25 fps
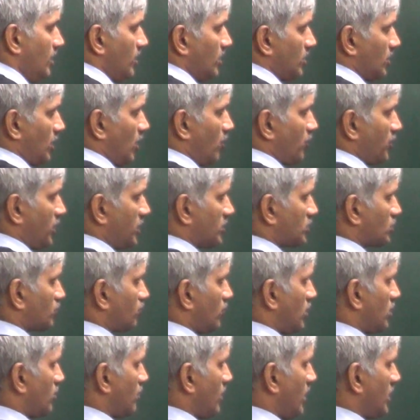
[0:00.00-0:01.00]
Now a
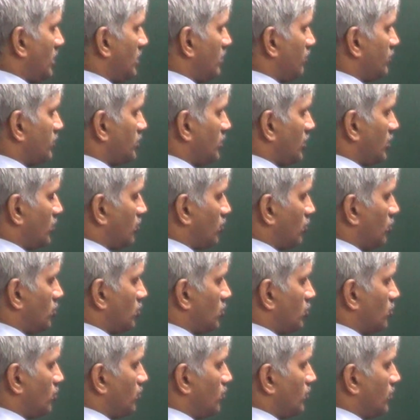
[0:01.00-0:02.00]
square value is equal
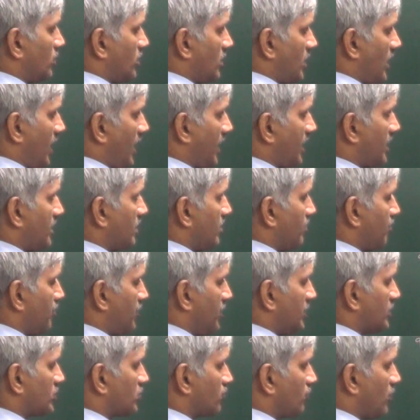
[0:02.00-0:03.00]
to 9,
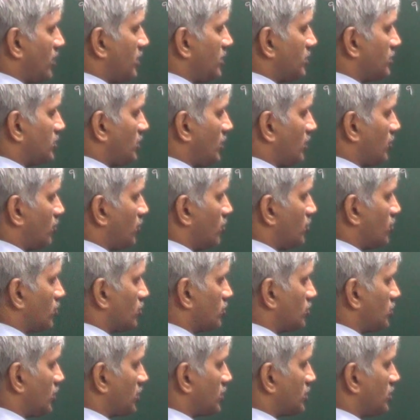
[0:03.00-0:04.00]
b square is equal to
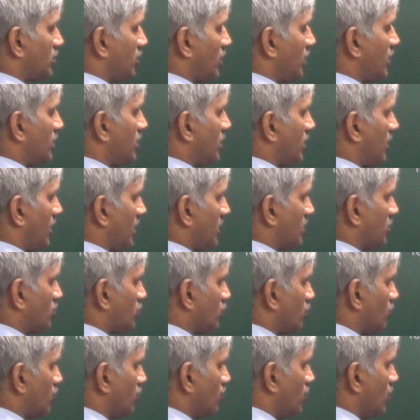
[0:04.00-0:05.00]
16
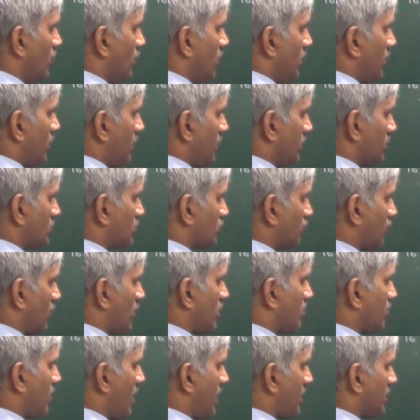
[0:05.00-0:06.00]
into e
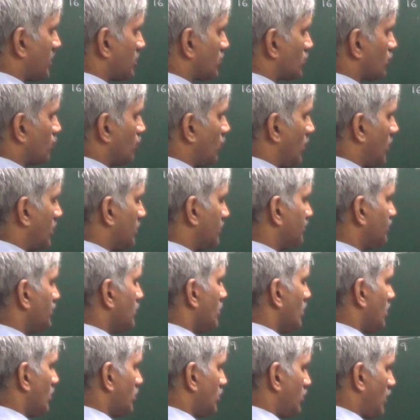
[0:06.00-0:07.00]
square minus 1.
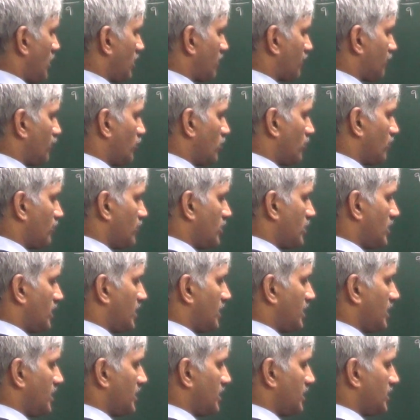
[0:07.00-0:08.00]
Therefore, we are
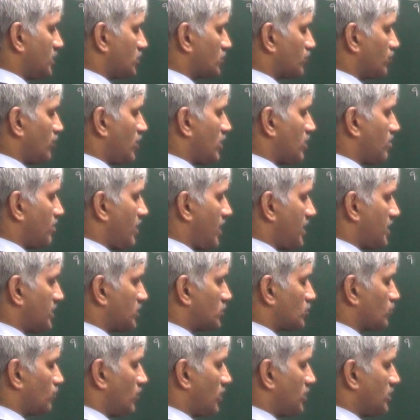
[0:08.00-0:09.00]
getting e square
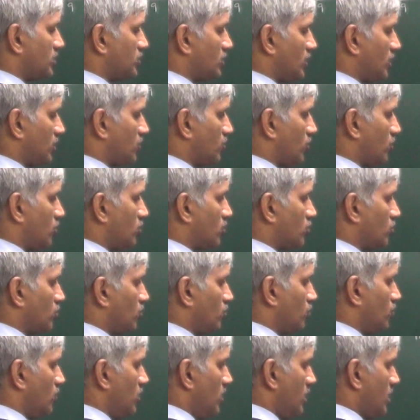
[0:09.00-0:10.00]
minus 1 is equal
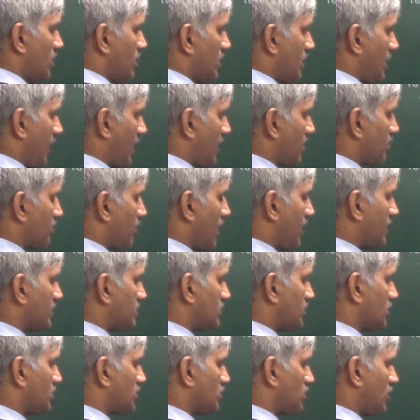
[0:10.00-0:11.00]
to 9 by
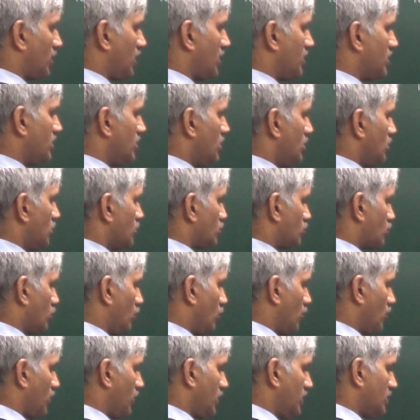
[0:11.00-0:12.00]
16.
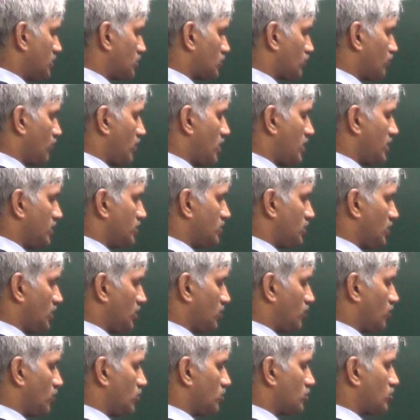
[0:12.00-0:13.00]
So e square is
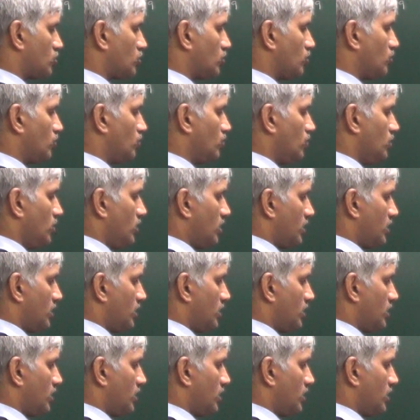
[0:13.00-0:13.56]
equal to